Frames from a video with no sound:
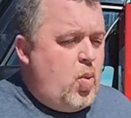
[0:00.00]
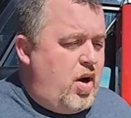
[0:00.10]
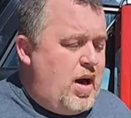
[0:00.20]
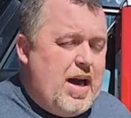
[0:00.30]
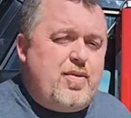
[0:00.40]

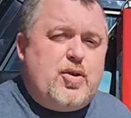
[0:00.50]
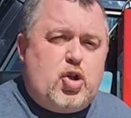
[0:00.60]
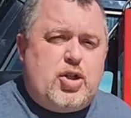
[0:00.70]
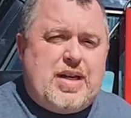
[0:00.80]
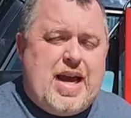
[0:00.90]
Well, I've
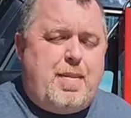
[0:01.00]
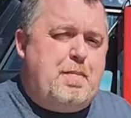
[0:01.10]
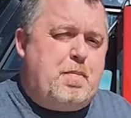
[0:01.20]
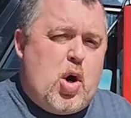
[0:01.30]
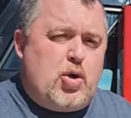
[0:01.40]
looked at
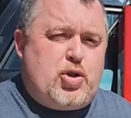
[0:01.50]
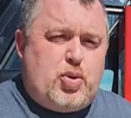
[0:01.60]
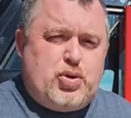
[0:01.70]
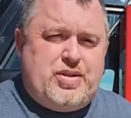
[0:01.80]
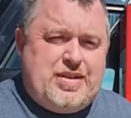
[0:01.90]
multiple